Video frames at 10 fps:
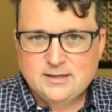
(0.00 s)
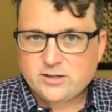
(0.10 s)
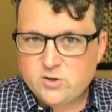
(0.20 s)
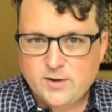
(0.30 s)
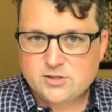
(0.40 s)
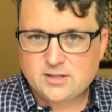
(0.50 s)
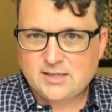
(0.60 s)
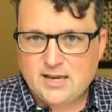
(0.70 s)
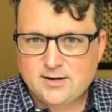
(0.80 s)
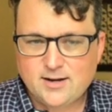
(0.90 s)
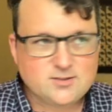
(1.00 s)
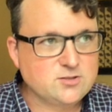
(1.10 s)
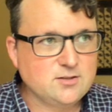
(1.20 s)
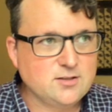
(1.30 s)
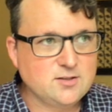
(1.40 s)
Can you imagine the
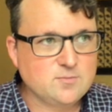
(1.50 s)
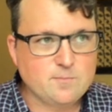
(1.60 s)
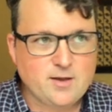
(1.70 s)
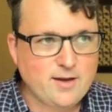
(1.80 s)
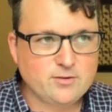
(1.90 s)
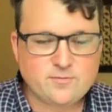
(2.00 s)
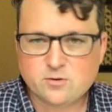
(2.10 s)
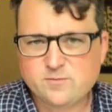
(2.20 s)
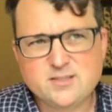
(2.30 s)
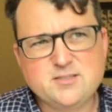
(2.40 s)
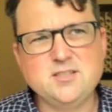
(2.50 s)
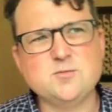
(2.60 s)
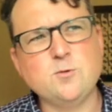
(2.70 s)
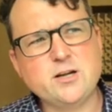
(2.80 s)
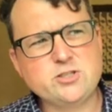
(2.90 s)
Canaanites in this heavily fortified cities
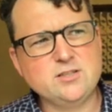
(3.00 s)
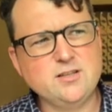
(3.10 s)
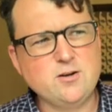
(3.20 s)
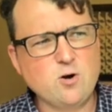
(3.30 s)
watching an